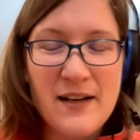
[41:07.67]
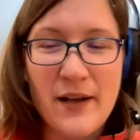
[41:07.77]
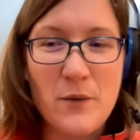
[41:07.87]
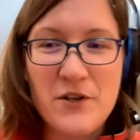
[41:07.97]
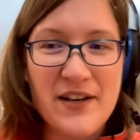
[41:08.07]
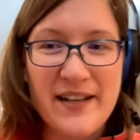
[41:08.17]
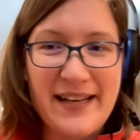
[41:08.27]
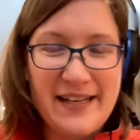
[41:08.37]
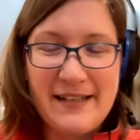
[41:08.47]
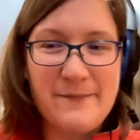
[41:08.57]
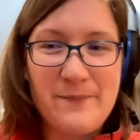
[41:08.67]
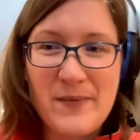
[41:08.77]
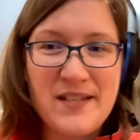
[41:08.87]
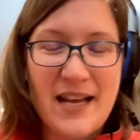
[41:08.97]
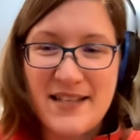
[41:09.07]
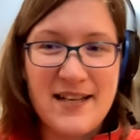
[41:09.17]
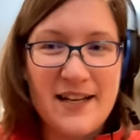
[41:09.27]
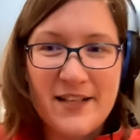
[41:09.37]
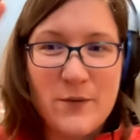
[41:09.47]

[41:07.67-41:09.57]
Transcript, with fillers: Like we're talking like Cessnas.